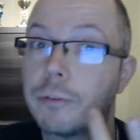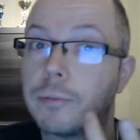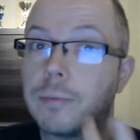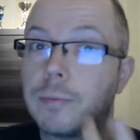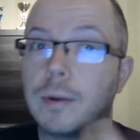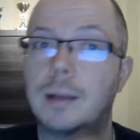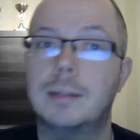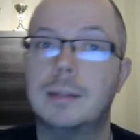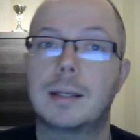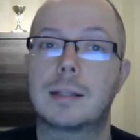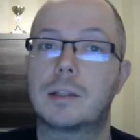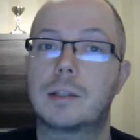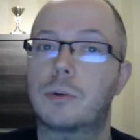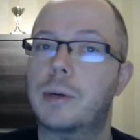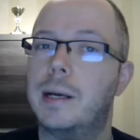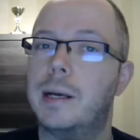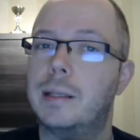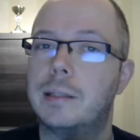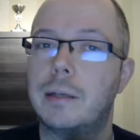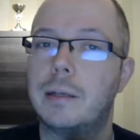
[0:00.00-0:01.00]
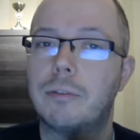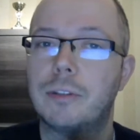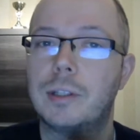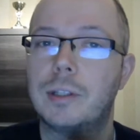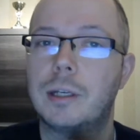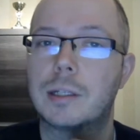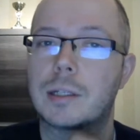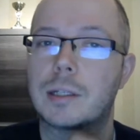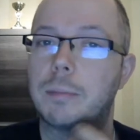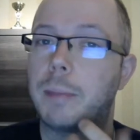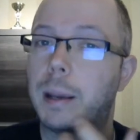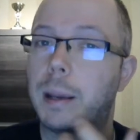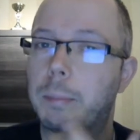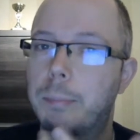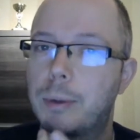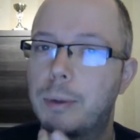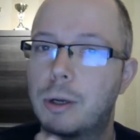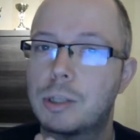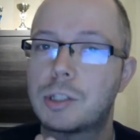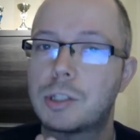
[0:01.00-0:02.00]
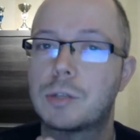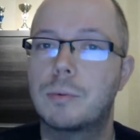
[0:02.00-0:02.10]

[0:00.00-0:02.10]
and that creativity is a big plus